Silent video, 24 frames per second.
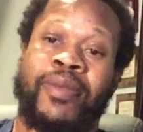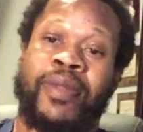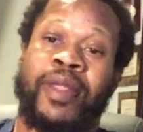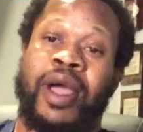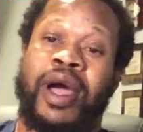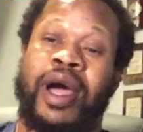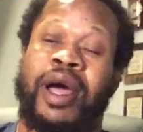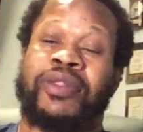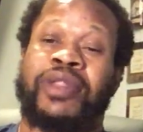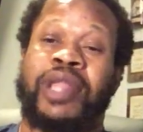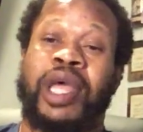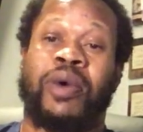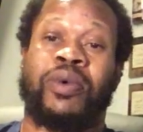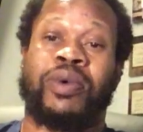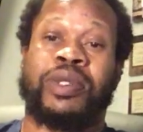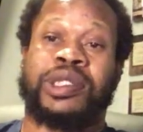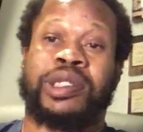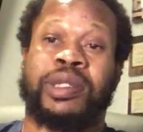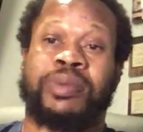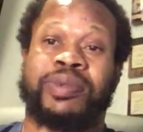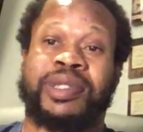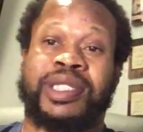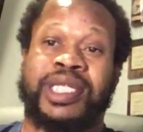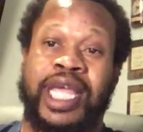that
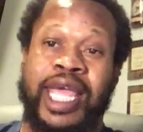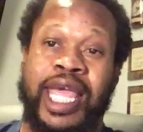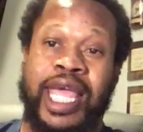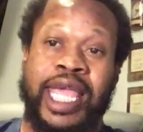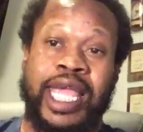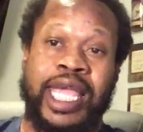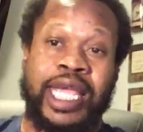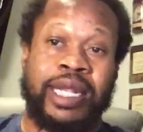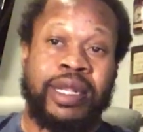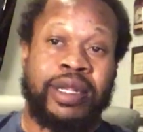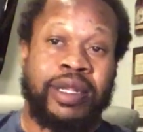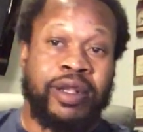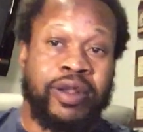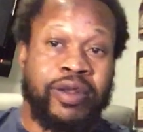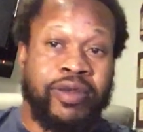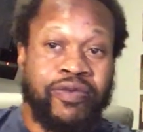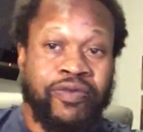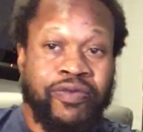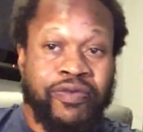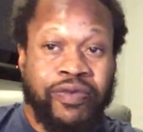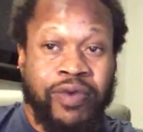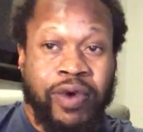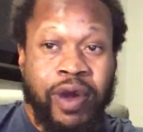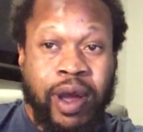was obtained
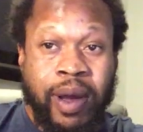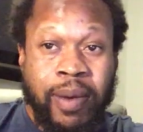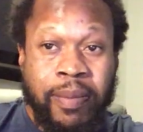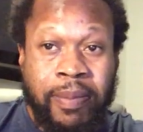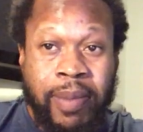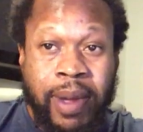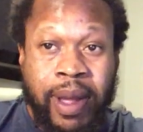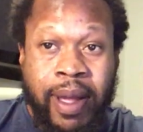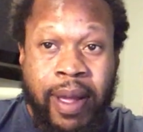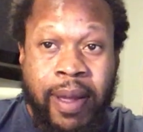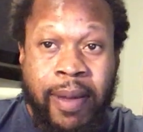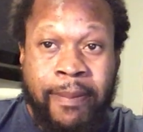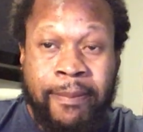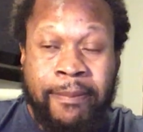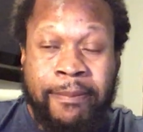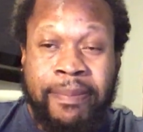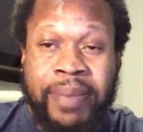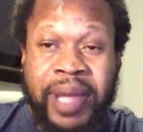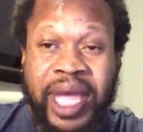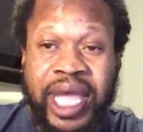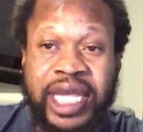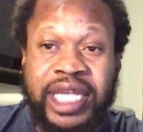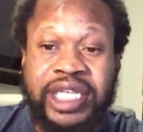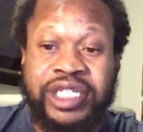from
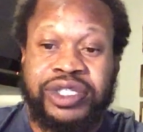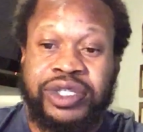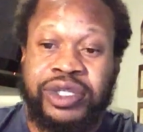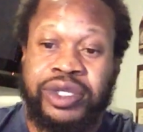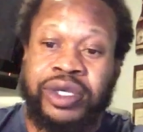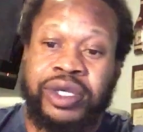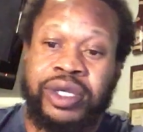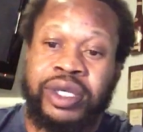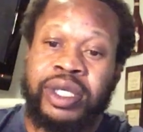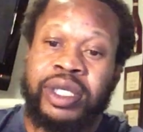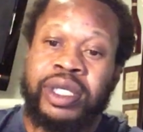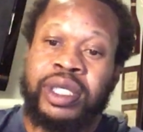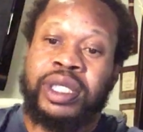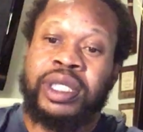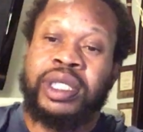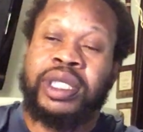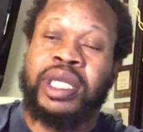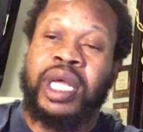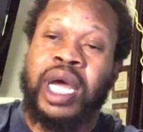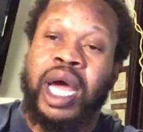Pacer.com.